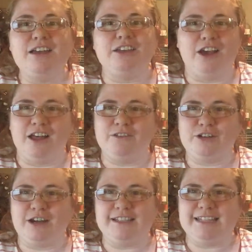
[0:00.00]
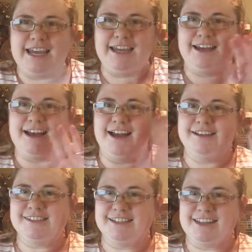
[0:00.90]
Y'all have a great day.
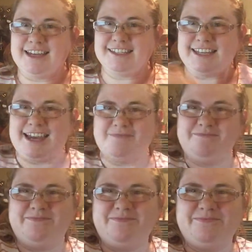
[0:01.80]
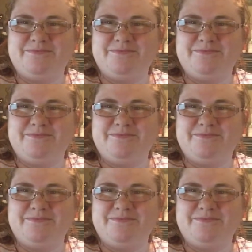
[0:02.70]
Until next time.